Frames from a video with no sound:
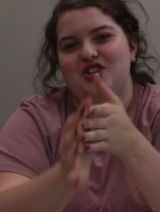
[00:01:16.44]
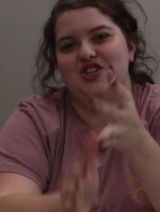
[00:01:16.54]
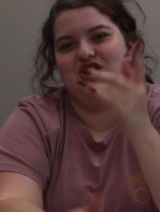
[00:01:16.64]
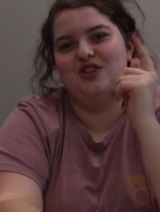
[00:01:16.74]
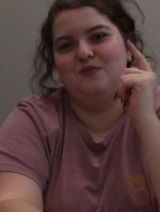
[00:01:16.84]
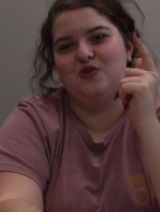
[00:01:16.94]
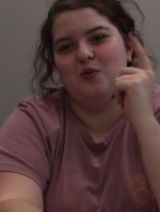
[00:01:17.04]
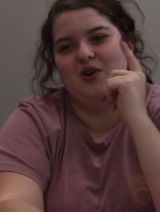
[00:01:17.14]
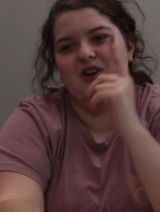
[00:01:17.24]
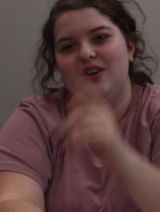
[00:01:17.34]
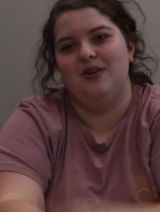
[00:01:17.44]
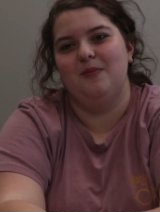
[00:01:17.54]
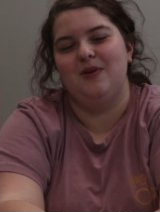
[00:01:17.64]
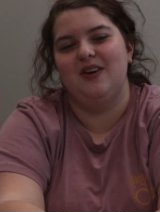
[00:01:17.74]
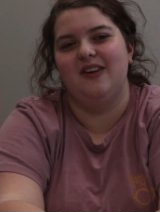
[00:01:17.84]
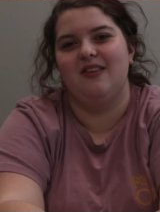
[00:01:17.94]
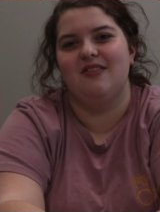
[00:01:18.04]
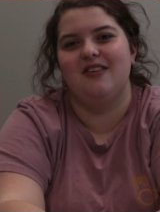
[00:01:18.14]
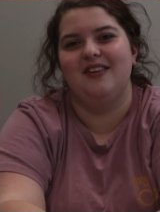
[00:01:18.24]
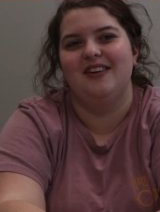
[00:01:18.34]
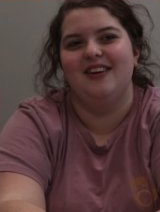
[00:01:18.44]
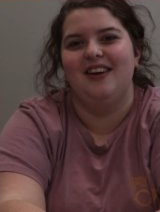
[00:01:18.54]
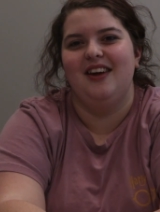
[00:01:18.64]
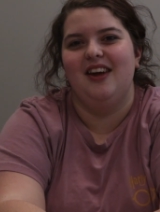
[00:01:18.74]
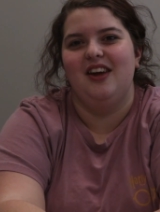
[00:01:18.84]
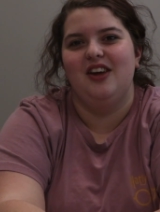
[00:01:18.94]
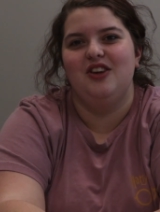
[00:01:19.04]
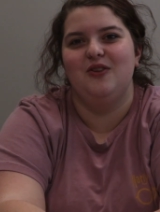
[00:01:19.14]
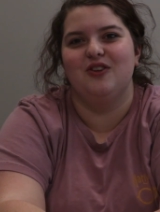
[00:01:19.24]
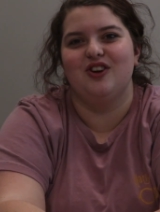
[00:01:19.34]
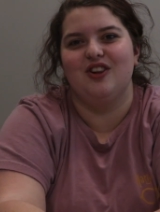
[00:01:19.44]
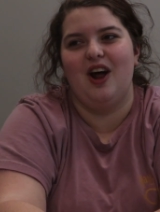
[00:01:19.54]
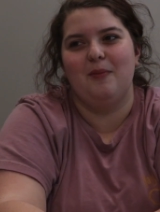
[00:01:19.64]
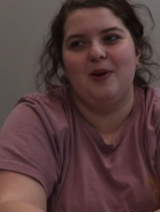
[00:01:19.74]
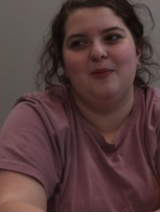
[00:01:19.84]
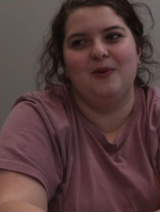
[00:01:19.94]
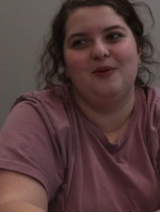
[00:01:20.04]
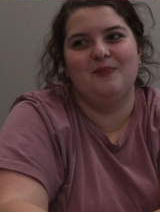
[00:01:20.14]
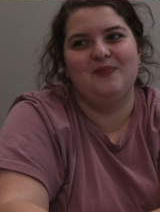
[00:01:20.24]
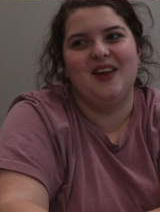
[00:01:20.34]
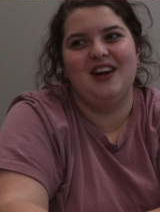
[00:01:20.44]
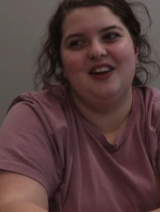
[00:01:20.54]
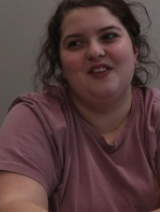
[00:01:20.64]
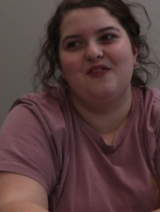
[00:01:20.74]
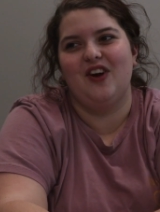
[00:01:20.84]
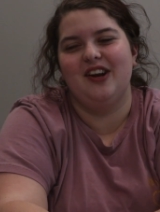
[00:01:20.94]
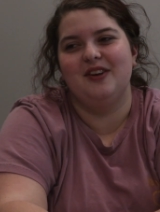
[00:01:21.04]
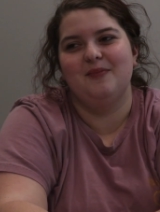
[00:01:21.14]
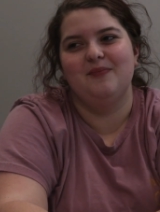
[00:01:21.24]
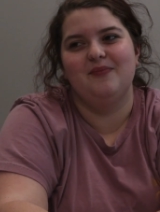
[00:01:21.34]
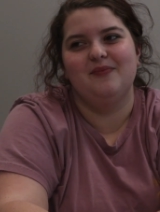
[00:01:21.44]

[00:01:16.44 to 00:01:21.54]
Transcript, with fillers: You should come join because you learn a lot of people and it's fun.